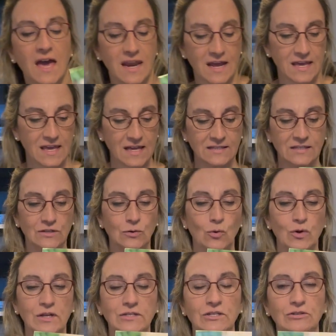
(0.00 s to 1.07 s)
And I guess in
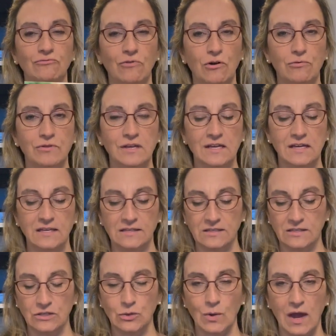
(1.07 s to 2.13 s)
order to grow these,
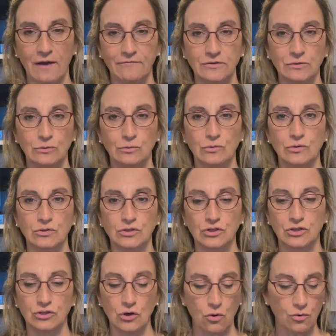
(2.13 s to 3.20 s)
you have to
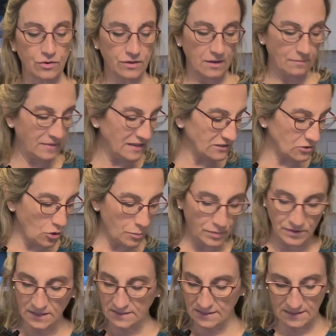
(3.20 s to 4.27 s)
soak them. Let's open
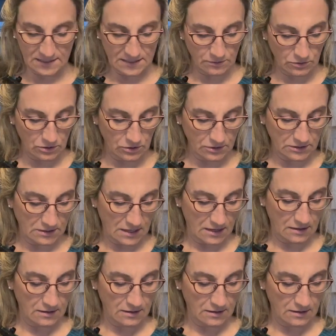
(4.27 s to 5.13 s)
this and see what it looks like.